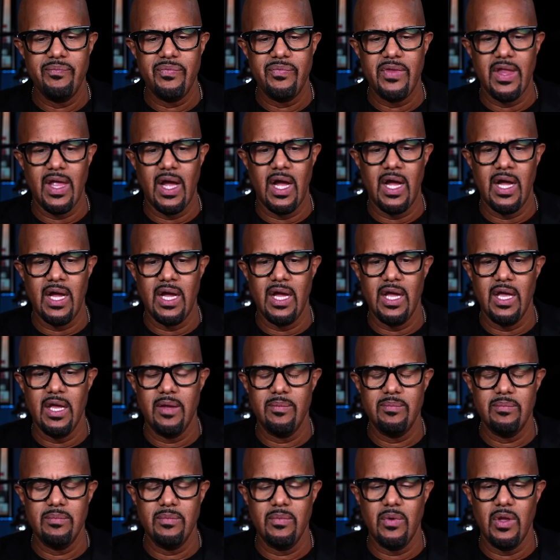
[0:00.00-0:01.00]

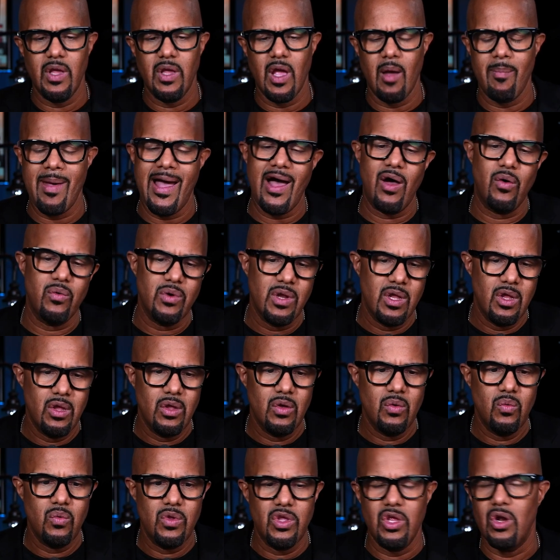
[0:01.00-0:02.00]
about,
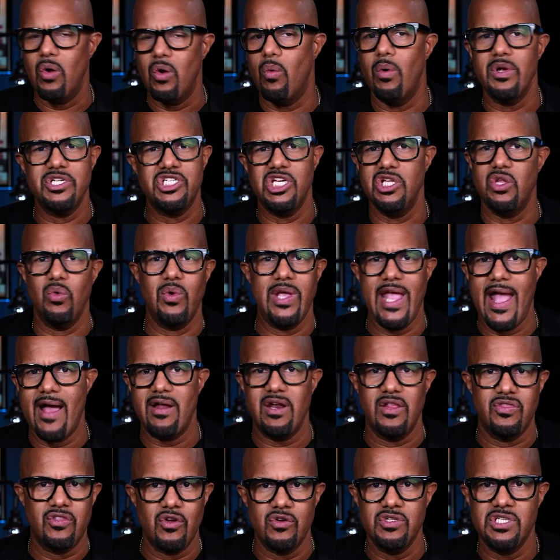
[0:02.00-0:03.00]
what's she doing out
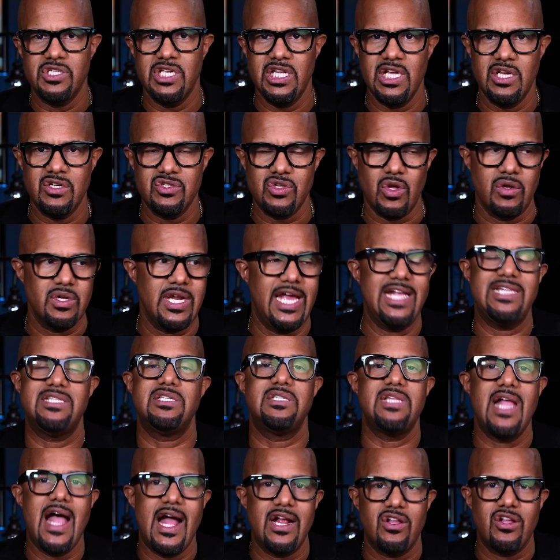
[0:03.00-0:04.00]
at 13 years old. It's
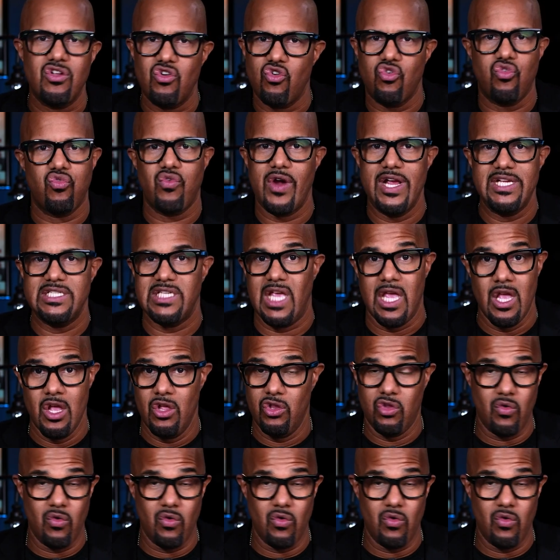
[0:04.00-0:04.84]
not crazy. Do